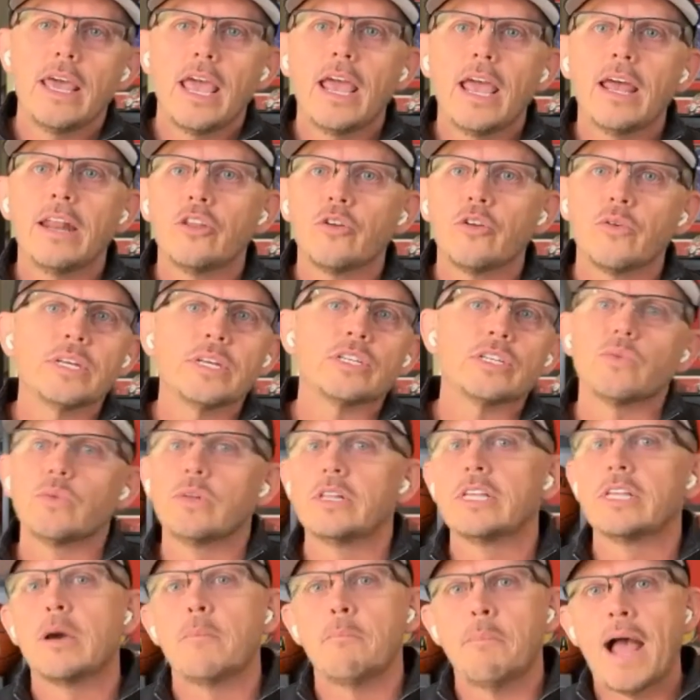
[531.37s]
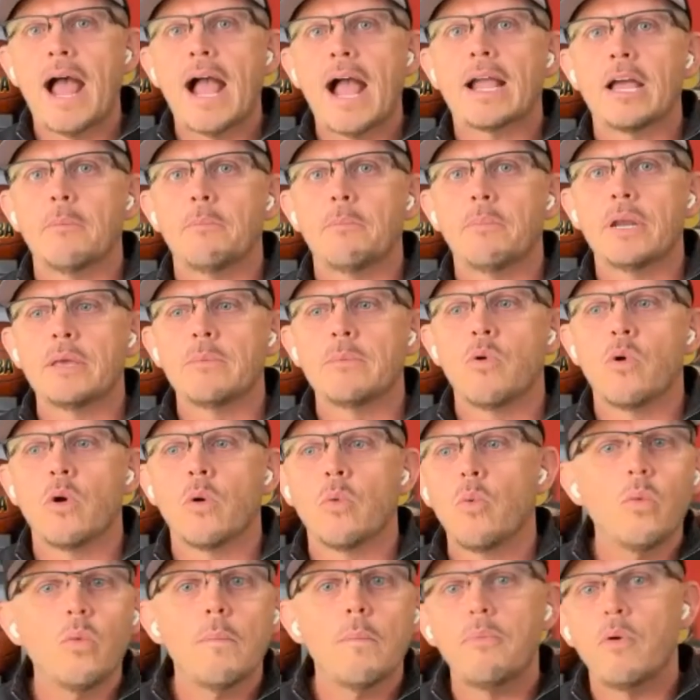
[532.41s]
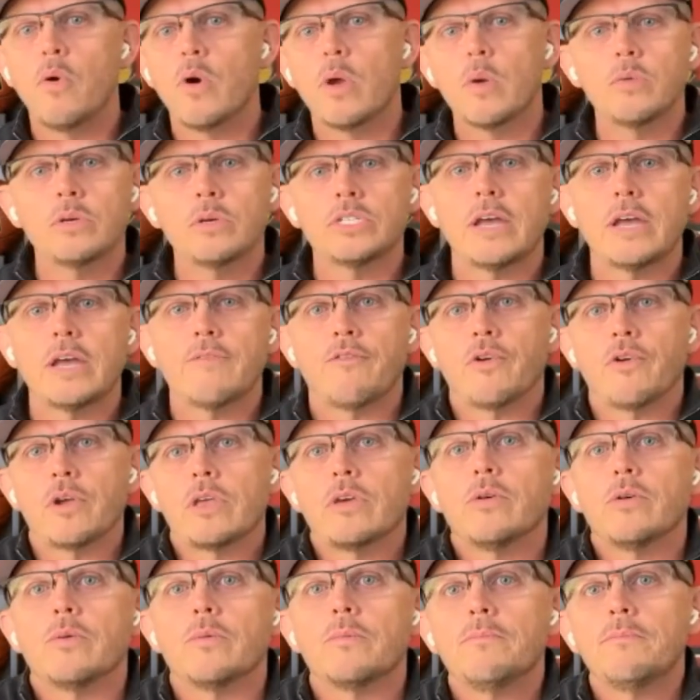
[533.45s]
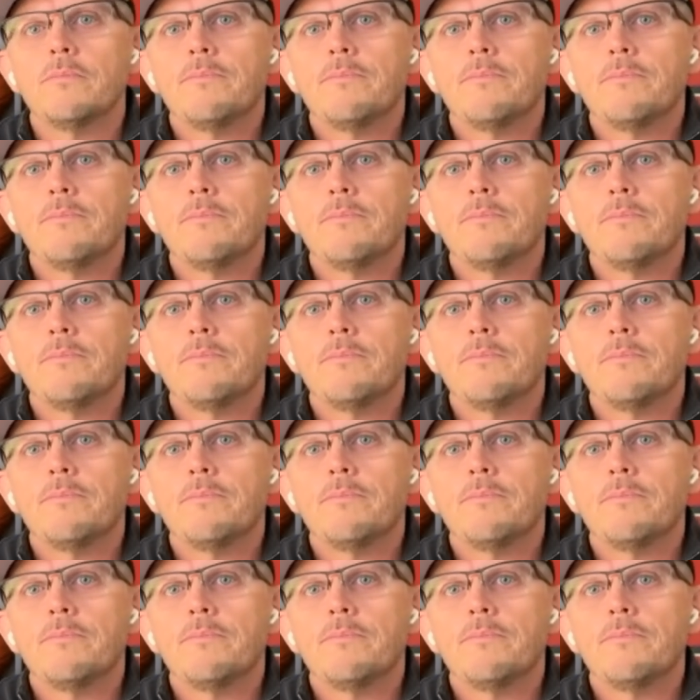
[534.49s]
and there isn't really a backup anymore. What point was that for you?